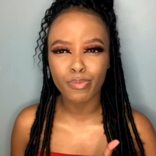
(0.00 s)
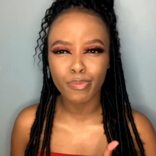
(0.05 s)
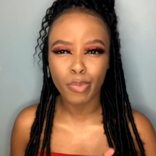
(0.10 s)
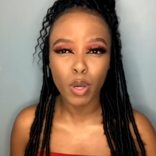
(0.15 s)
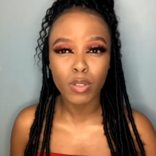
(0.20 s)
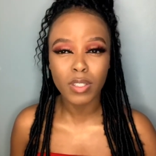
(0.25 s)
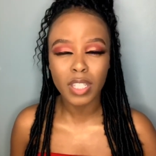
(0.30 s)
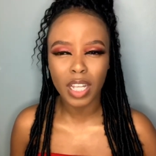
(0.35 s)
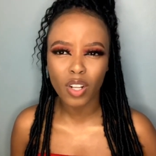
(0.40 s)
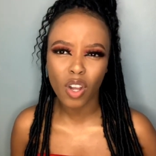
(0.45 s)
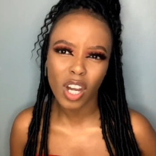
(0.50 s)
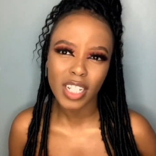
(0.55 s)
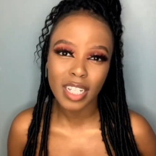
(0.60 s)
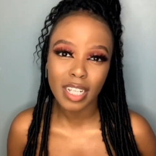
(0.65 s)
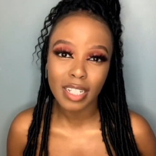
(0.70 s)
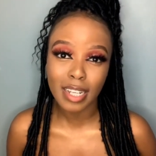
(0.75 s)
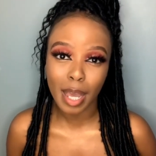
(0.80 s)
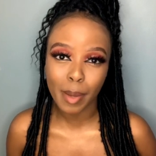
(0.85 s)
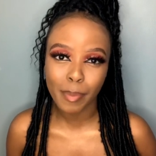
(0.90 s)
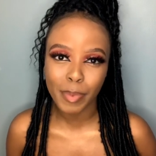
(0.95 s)
post that
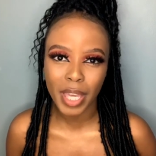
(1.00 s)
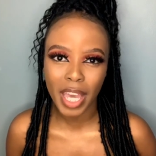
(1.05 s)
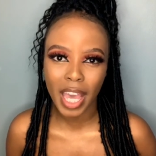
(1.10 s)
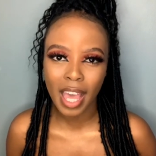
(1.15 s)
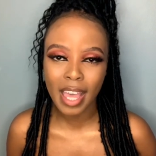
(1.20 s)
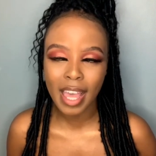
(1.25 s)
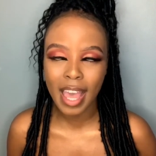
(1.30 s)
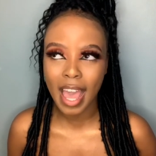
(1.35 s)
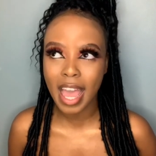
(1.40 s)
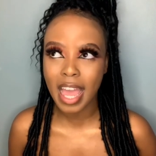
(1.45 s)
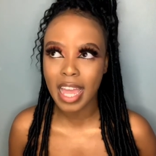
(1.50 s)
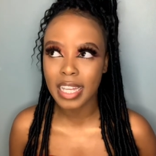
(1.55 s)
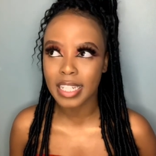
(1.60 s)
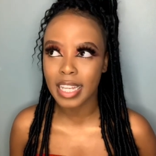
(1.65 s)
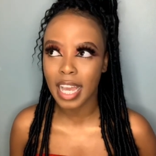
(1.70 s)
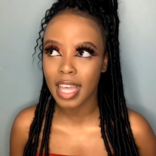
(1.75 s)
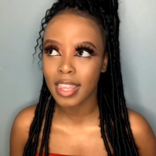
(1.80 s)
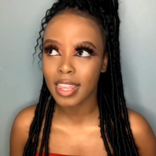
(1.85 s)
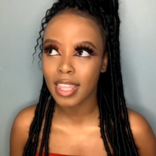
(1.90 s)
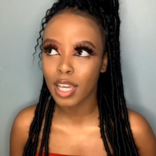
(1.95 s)
content up here and
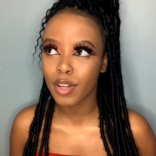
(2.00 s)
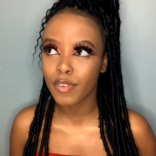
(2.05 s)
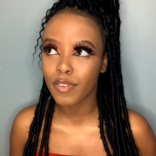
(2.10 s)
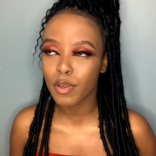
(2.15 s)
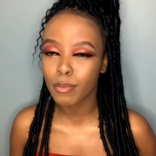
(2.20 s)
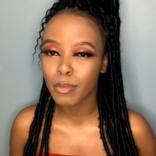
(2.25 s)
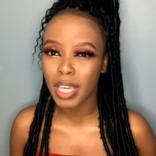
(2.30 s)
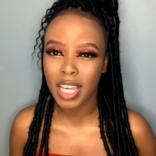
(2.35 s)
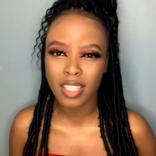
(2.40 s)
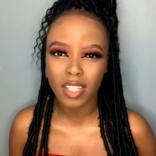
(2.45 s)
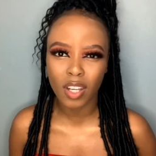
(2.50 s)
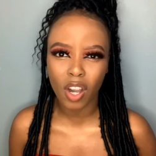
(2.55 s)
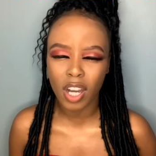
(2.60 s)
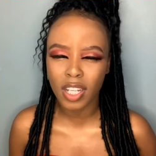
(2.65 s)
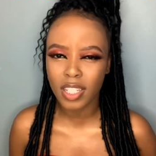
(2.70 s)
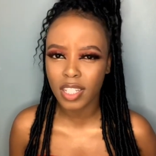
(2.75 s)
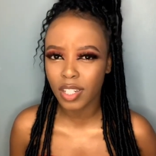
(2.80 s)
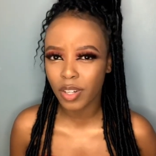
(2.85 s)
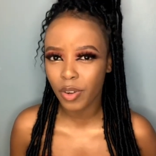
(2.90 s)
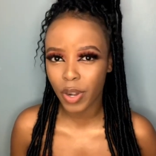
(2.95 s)
i think for me as a
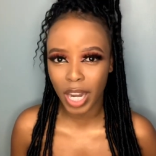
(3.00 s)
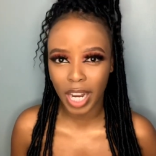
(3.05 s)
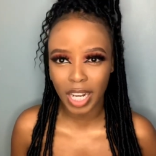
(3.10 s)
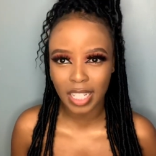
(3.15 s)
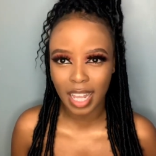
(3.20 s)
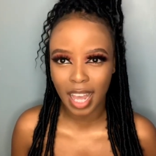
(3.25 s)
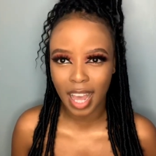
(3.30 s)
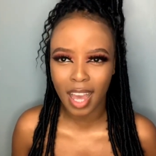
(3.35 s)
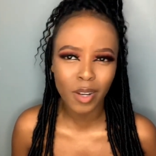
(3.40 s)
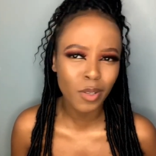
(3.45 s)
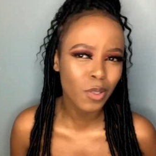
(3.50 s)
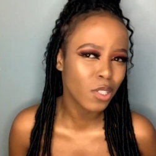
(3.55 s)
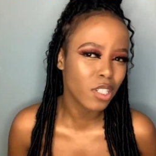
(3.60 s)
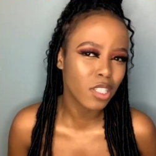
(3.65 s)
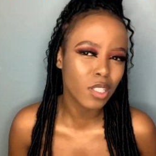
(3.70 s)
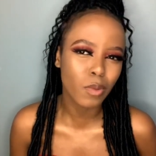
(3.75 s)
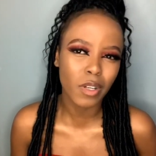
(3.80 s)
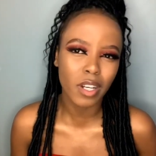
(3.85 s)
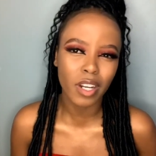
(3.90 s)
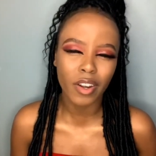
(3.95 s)
content creator i don't
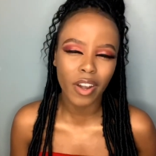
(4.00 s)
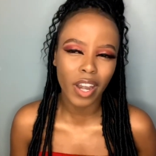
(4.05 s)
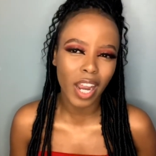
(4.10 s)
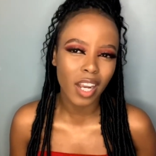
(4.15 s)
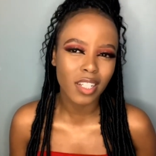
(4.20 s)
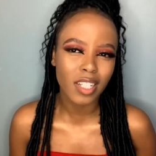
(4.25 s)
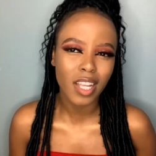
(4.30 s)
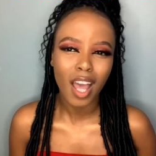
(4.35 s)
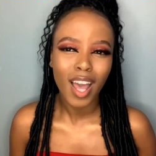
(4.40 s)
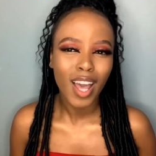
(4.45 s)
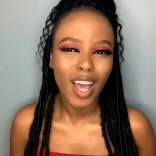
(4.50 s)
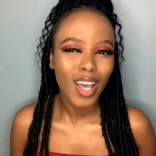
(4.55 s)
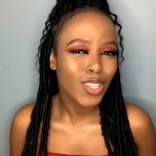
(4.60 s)
just want to create